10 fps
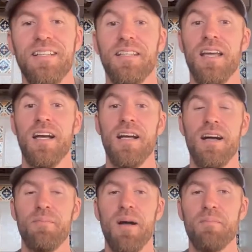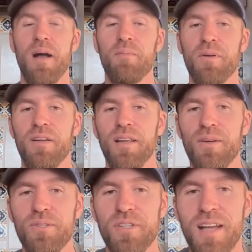Yeah, I'm good,
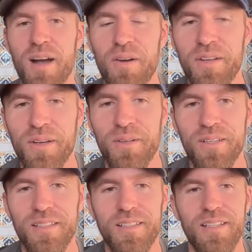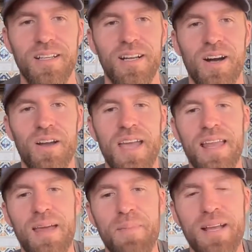Illusion. How are you? Okay,
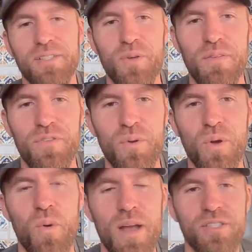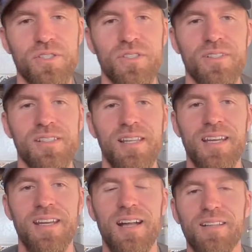let me ask you a few questions,
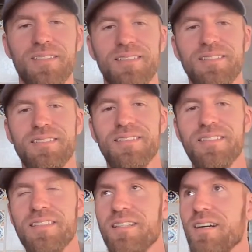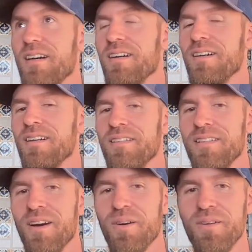Lionel. Oh,
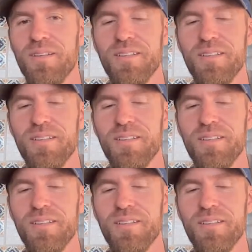no.